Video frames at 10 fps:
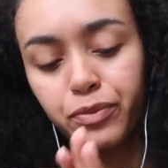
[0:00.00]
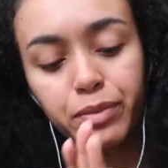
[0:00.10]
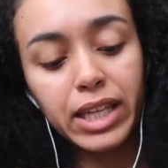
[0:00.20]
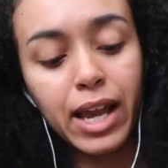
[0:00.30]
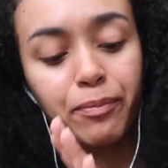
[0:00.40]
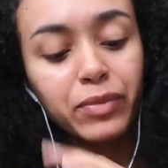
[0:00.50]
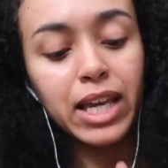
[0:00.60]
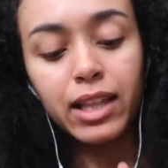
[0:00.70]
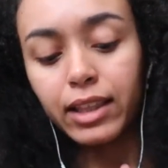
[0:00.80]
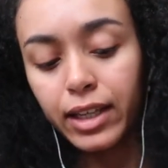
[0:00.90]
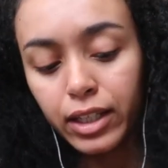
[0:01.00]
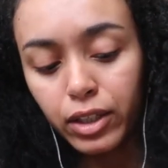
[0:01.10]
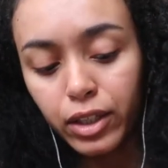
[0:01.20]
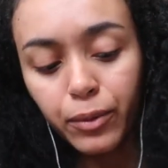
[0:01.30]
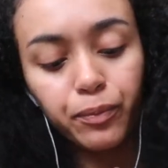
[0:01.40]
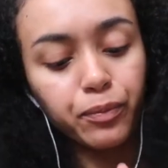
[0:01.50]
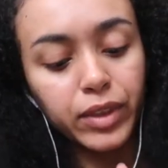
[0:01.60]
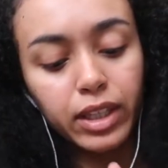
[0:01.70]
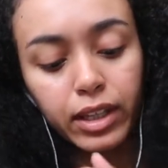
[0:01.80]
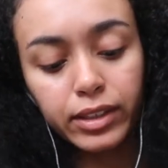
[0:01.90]
But yeah, letting you know,
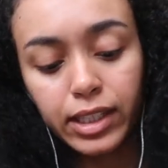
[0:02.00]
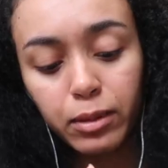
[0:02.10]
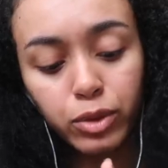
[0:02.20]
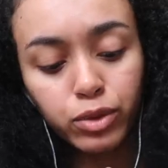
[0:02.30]
there's animal